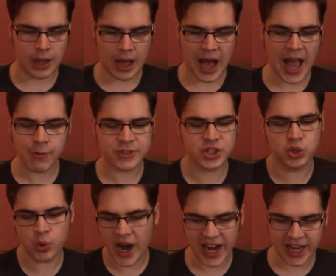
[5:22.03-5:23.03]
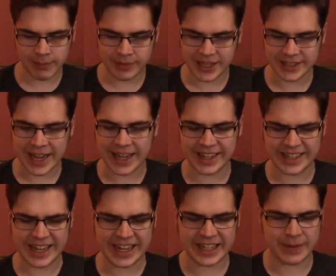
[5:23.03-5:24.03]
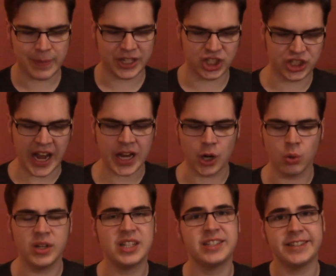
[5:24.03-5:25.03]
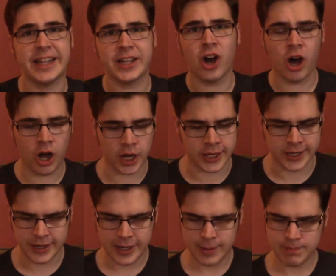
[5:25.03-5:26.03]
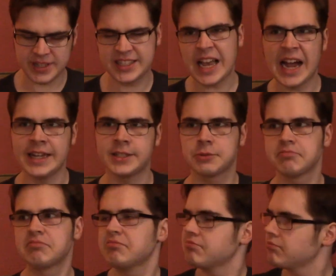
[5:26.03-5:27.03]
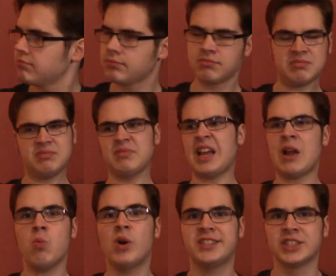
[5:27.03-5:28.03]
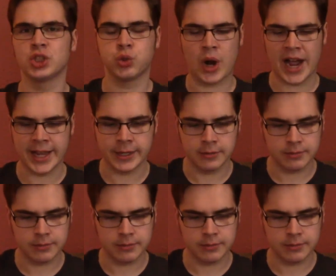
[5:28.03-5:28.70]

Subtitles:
"I was crying because I can't get my shadow to stick on. Besides, I wasn't crying."